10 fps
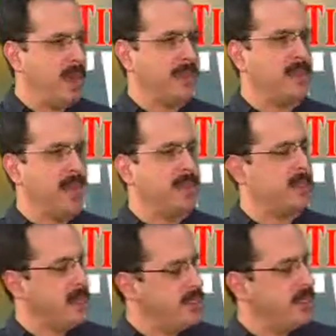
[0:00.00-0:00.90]
not
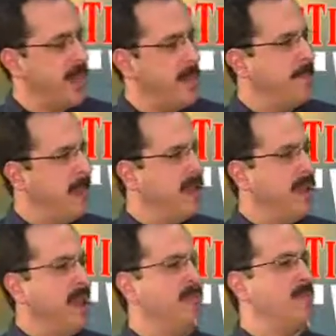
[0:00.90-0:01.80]
just a chip
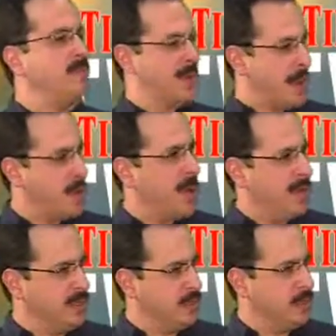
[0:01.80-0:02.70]
and some
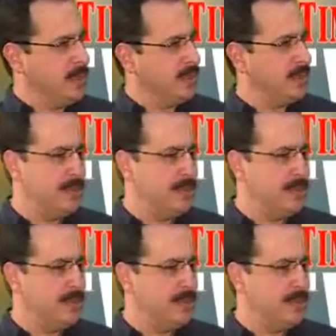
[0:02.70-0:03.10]
programming tools,